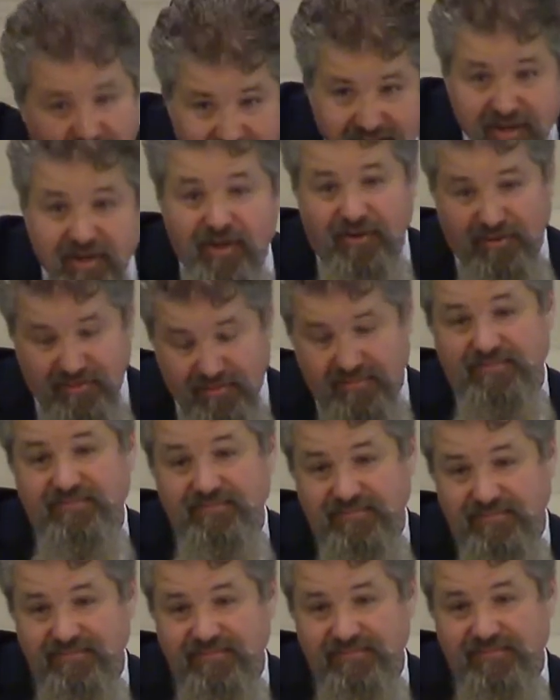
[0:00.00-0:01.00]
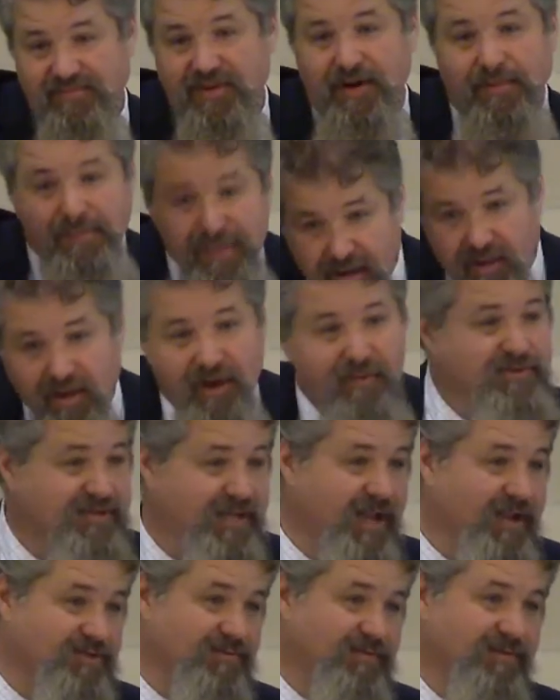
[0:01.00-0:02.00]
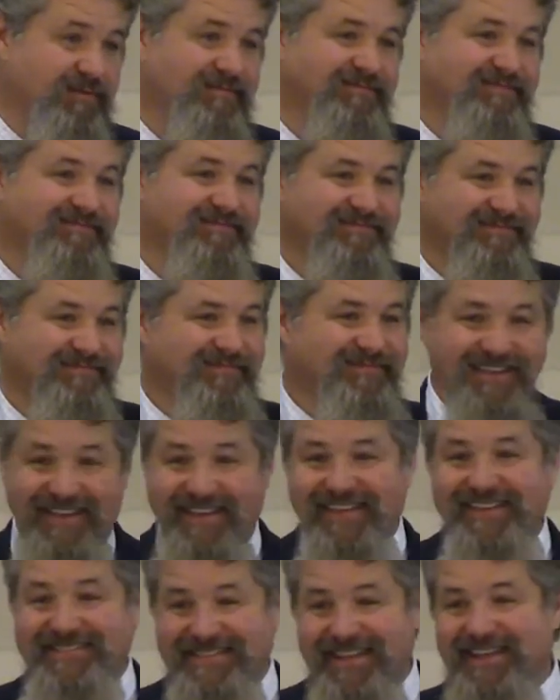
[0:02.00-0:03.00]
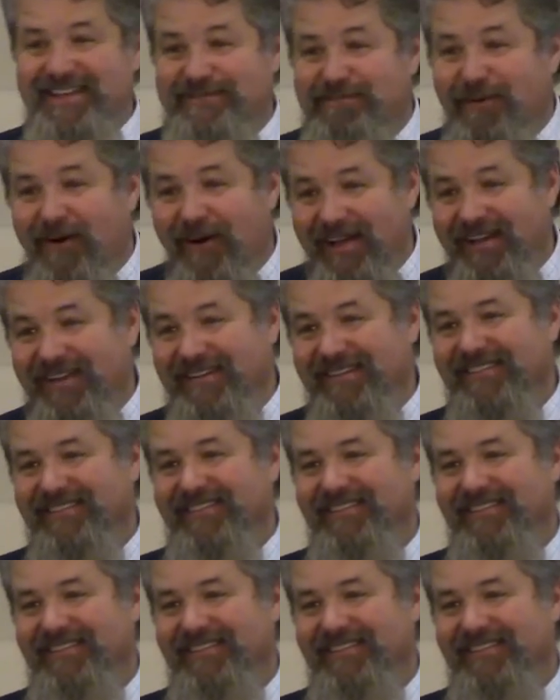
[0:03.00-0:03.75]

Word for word: than you, you're a mental homosexual. You, you see his point?